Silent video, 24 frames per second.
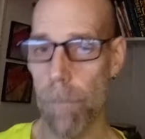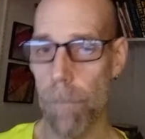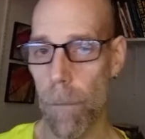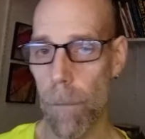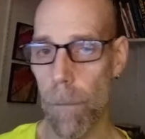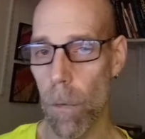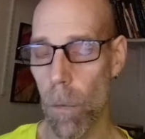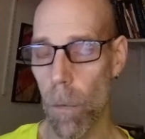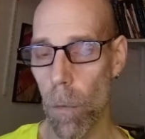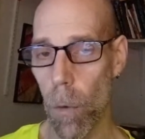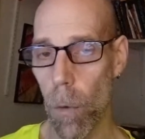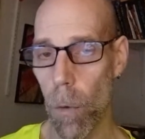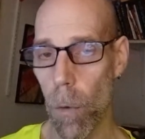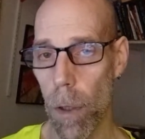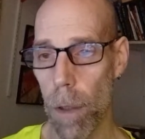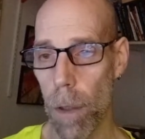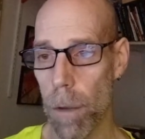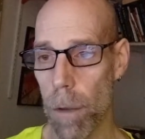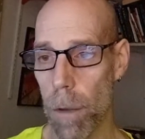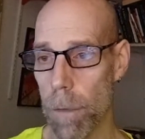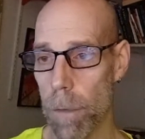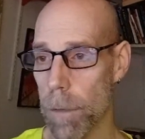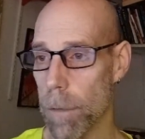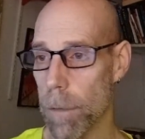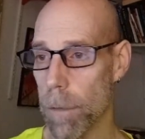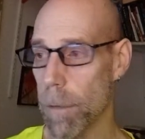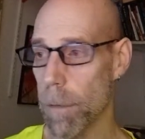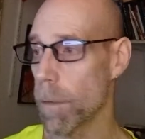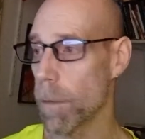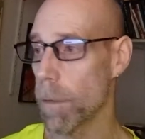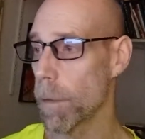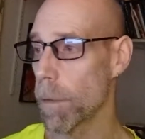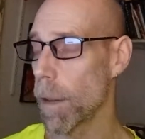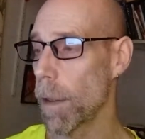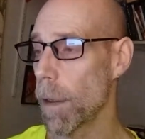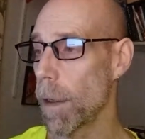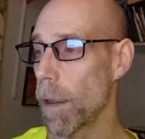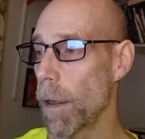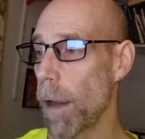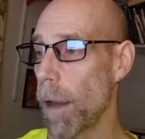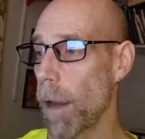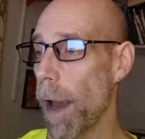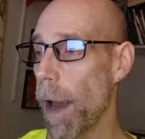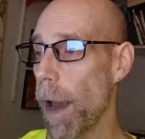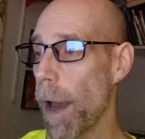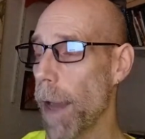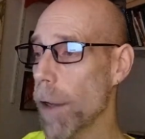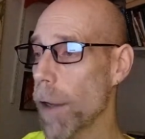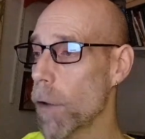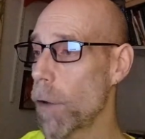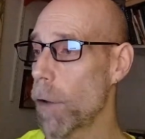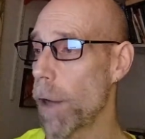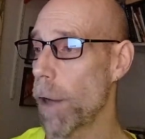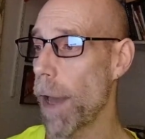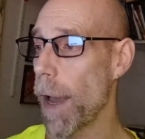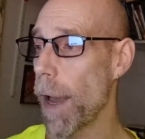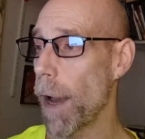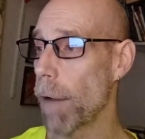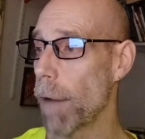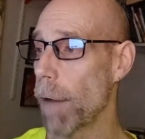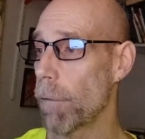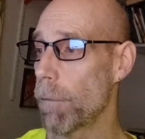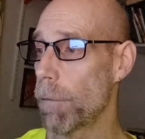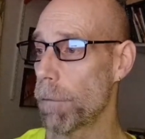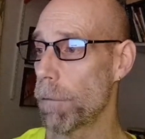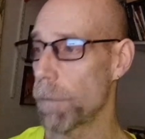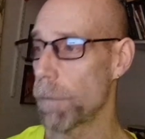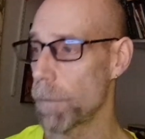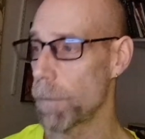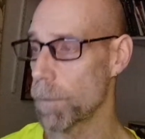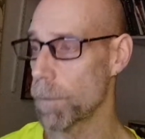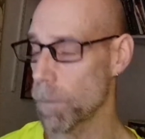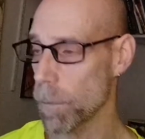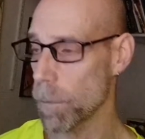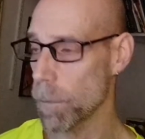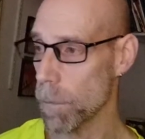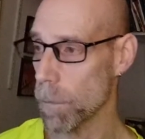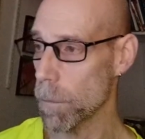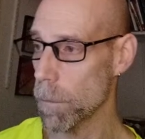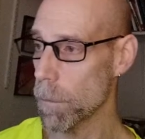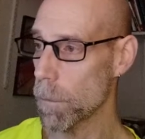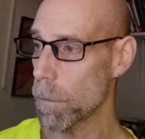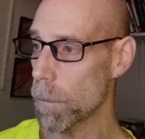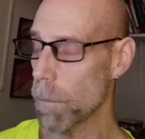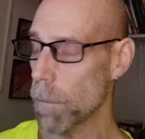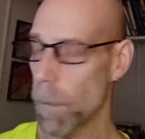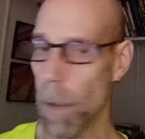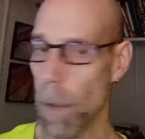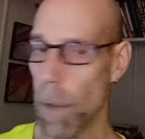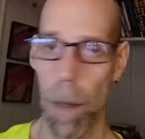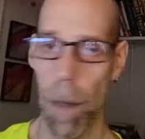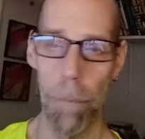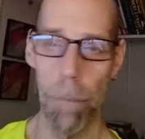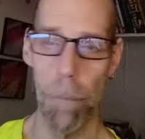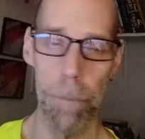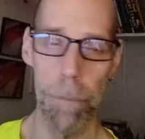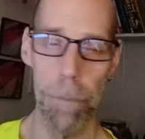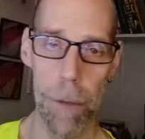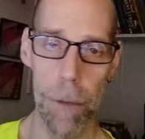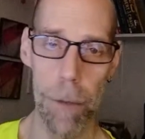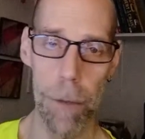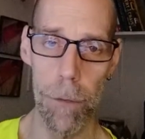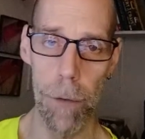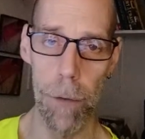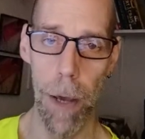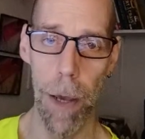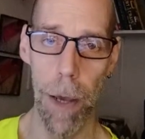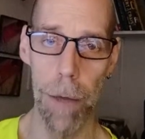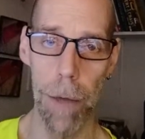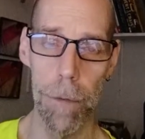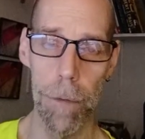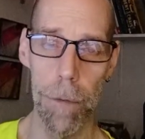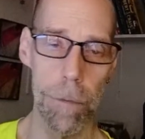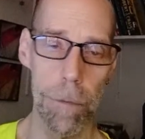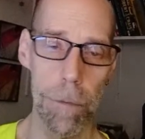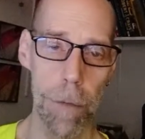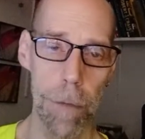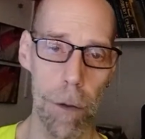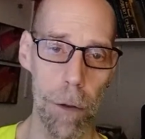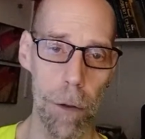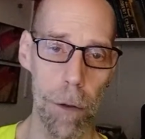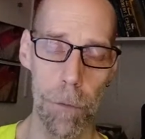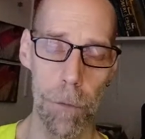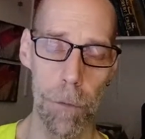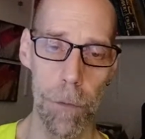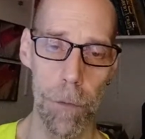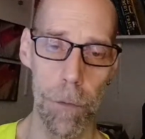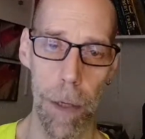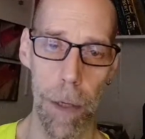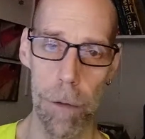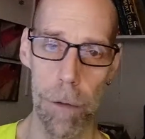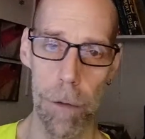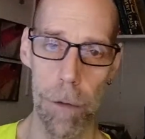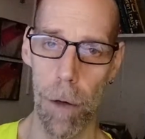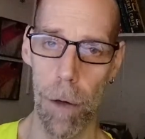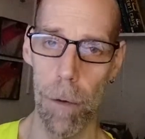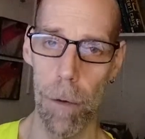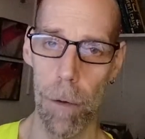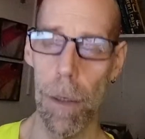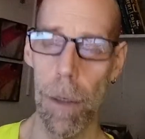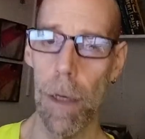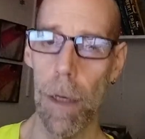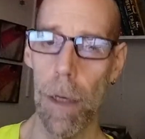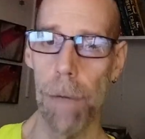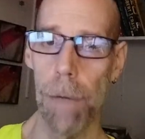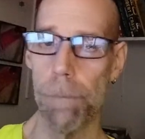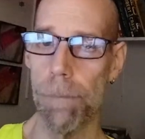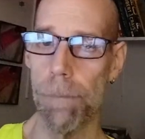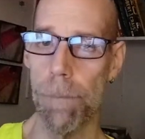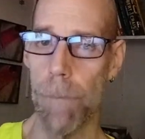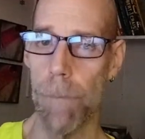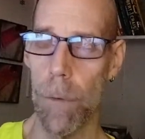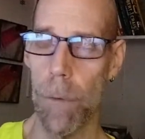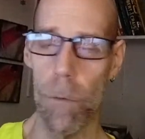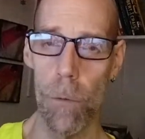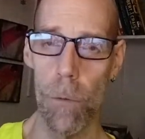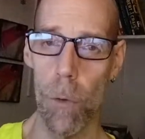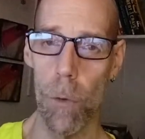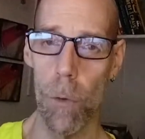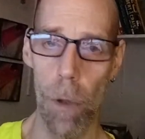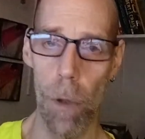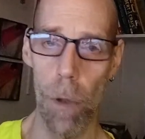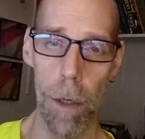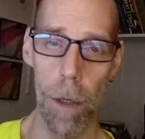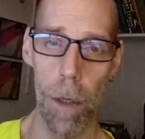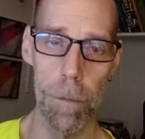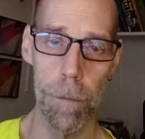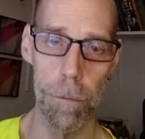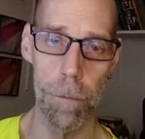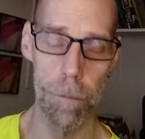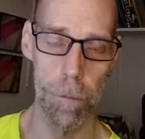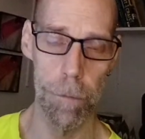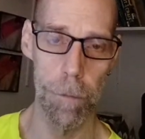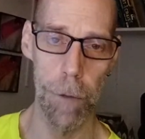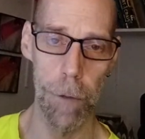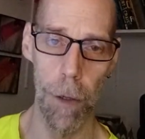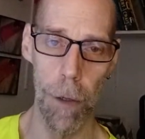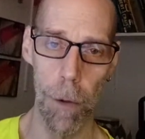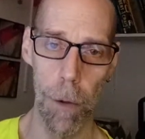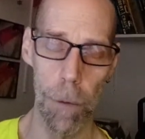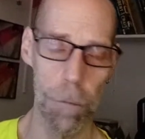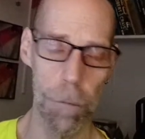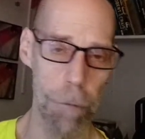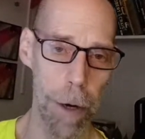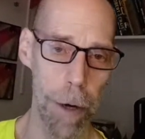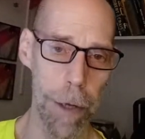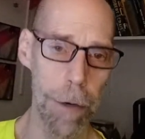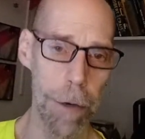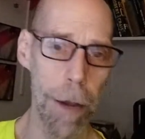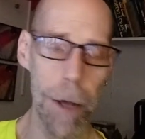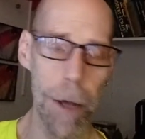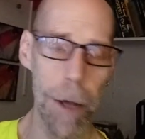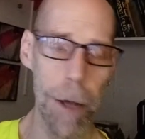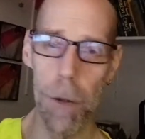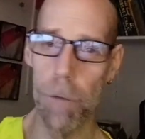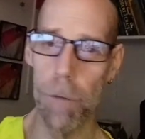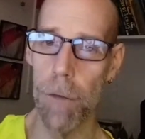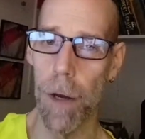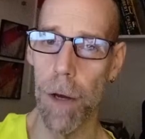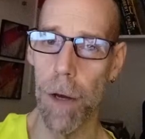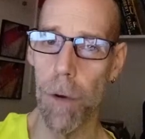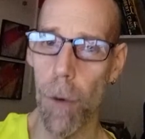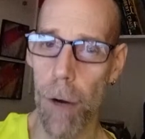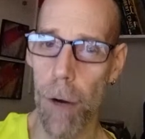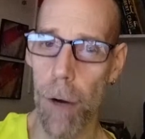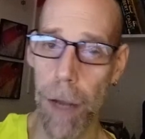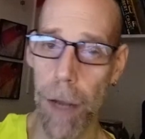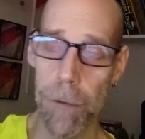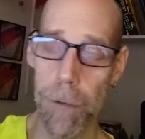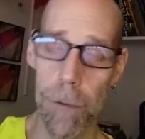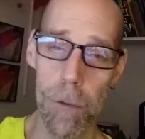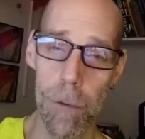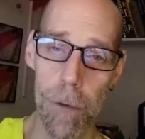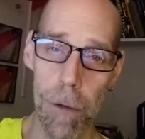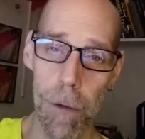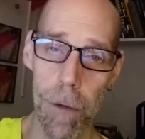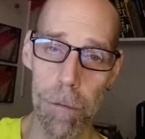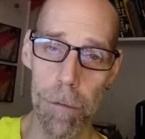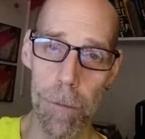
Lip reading: Or I could have picked a side. I could have said, you two are, right. I could have done all kinds of stuff.